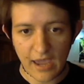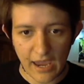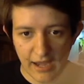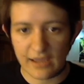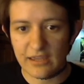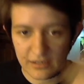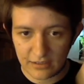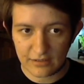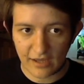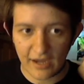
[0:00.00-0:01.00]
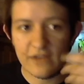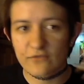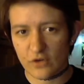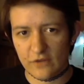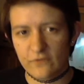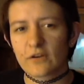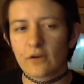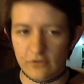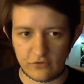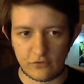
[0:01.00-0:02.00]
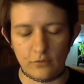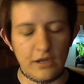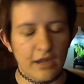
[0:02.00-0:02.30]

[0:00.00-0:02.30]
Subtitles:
and I can kind of try to figure out the story.